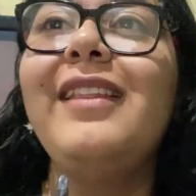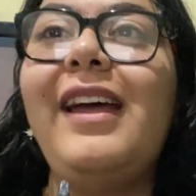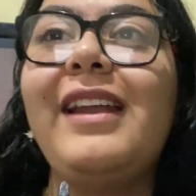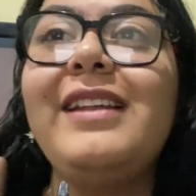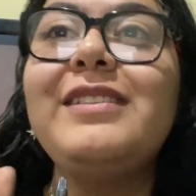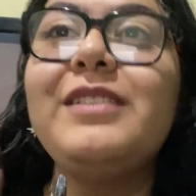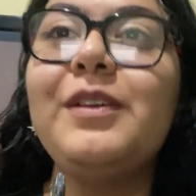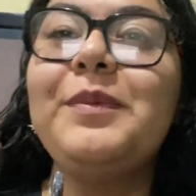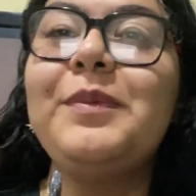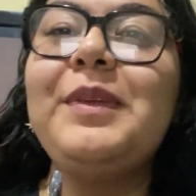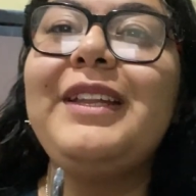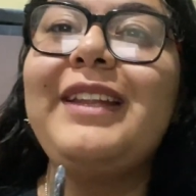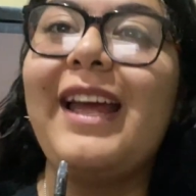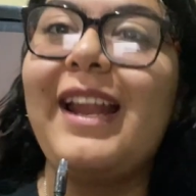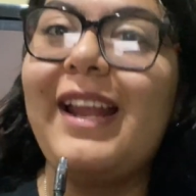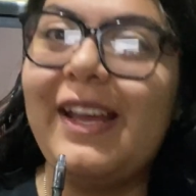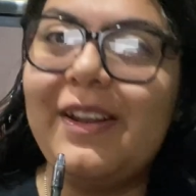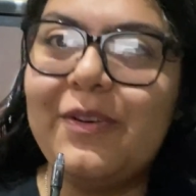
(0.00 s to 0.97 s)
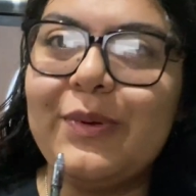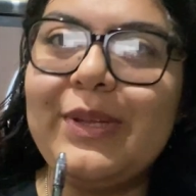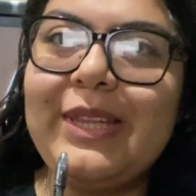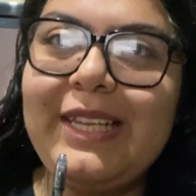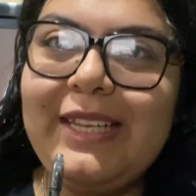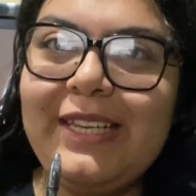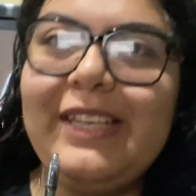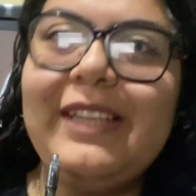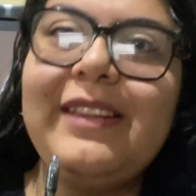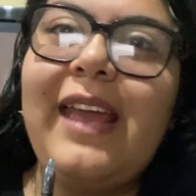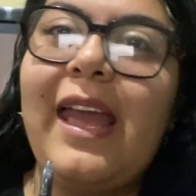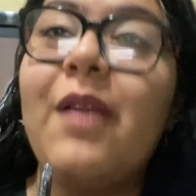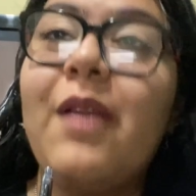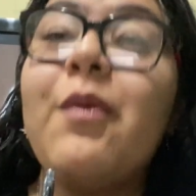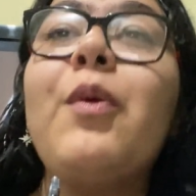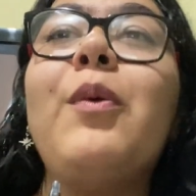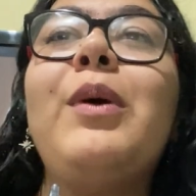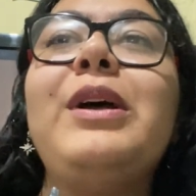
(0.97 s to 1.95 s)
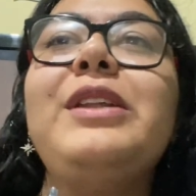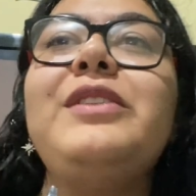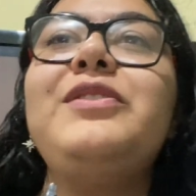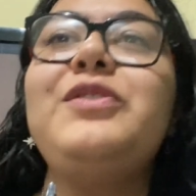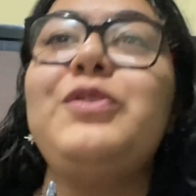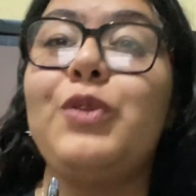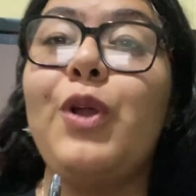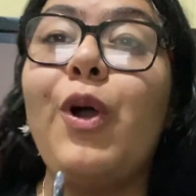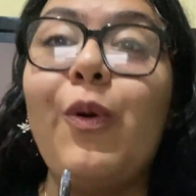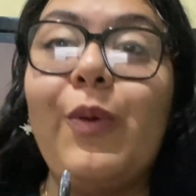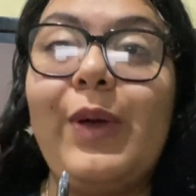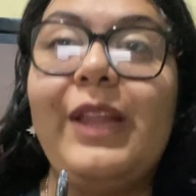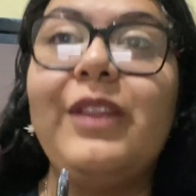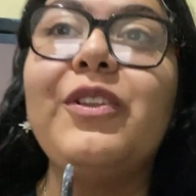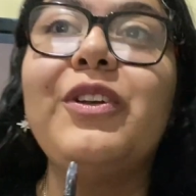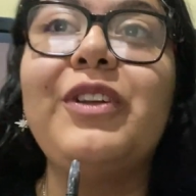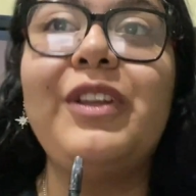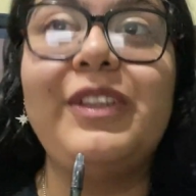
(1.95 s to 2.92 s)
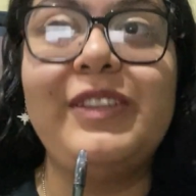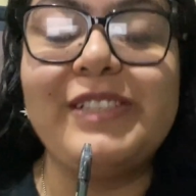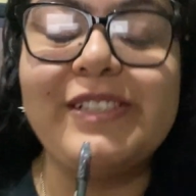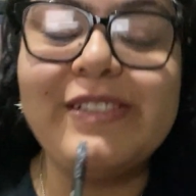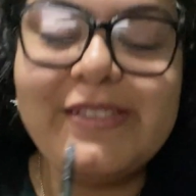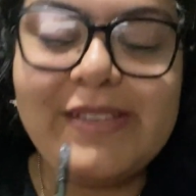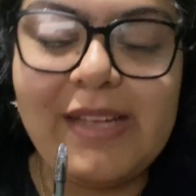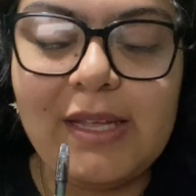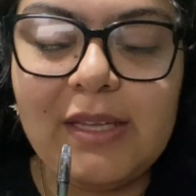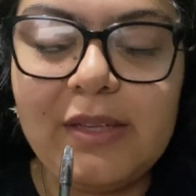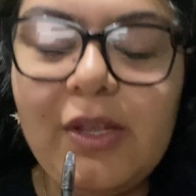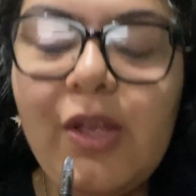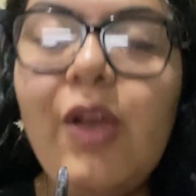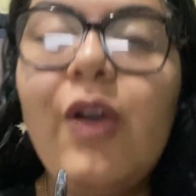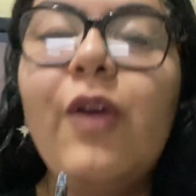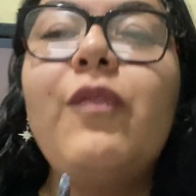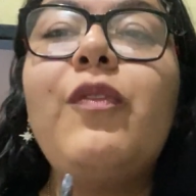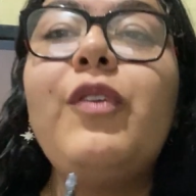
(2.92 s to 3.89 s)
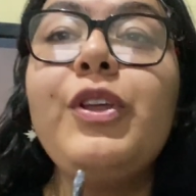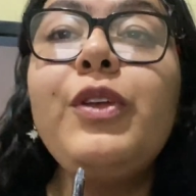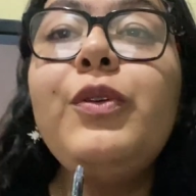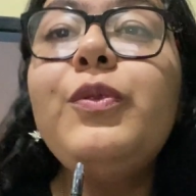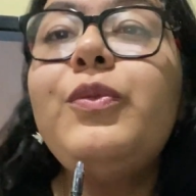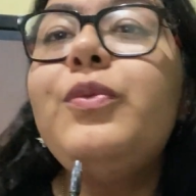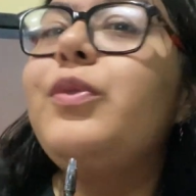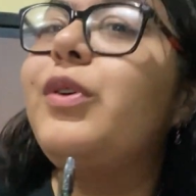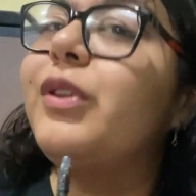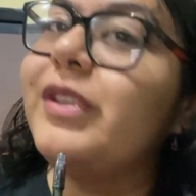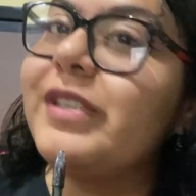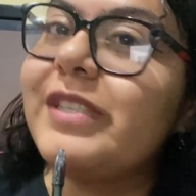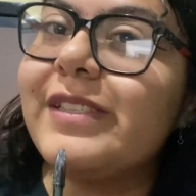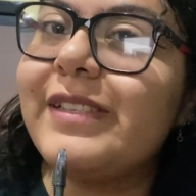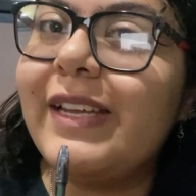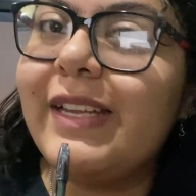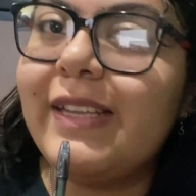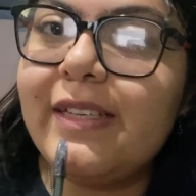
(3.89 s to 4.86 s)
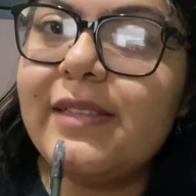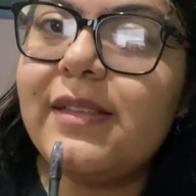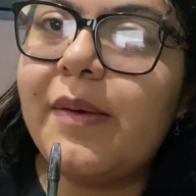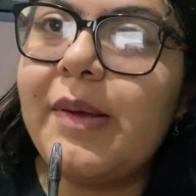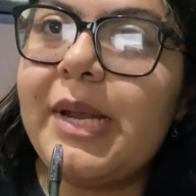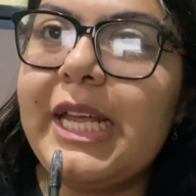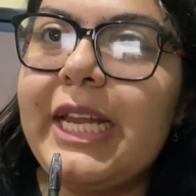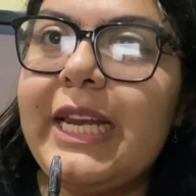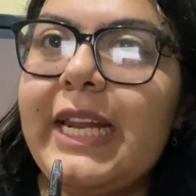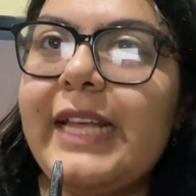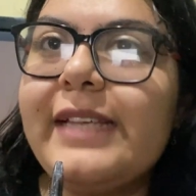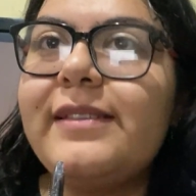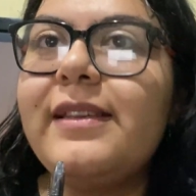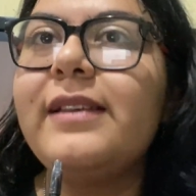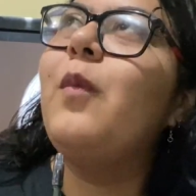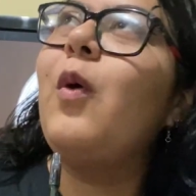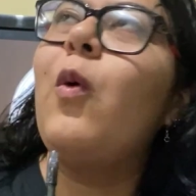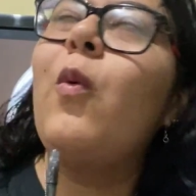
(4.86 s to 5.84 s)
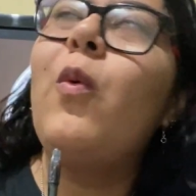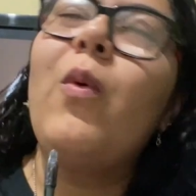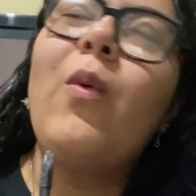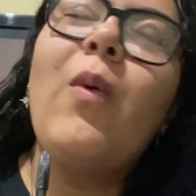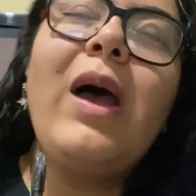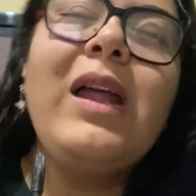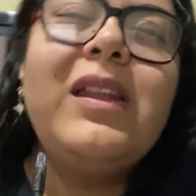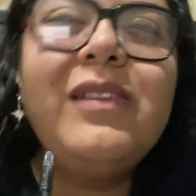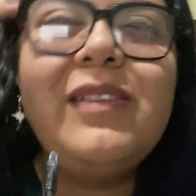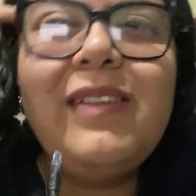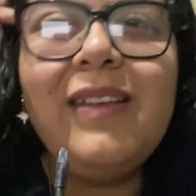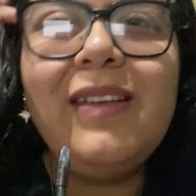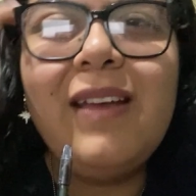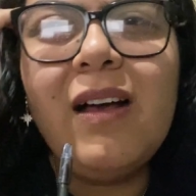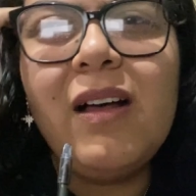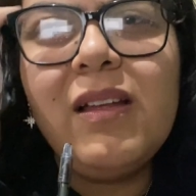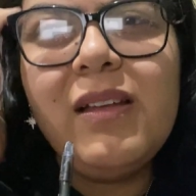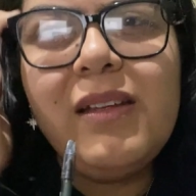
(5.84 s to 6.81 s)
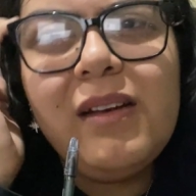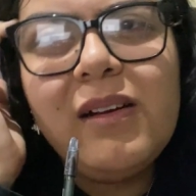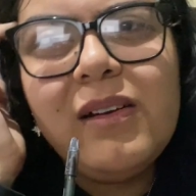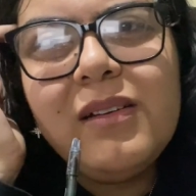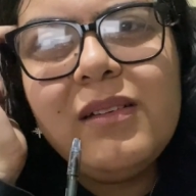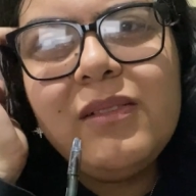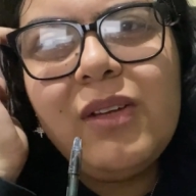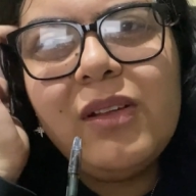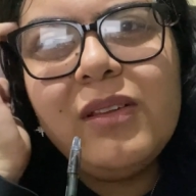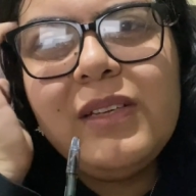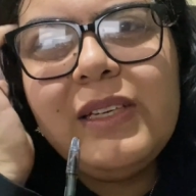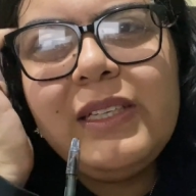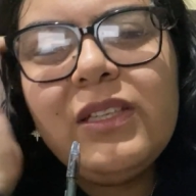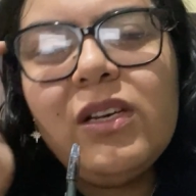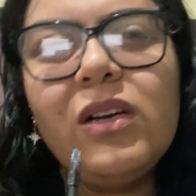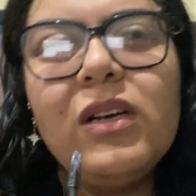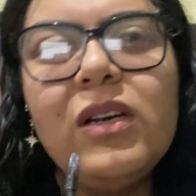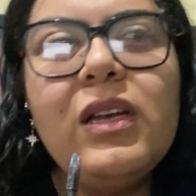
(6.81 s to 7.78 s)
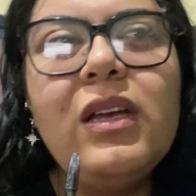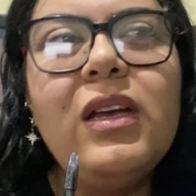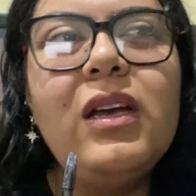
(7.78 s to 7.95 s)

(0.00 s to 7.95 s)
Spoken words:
That is something that I really need everyone to know and understand, for you to understand Isabel Iglesias. What did they call it on TikTok?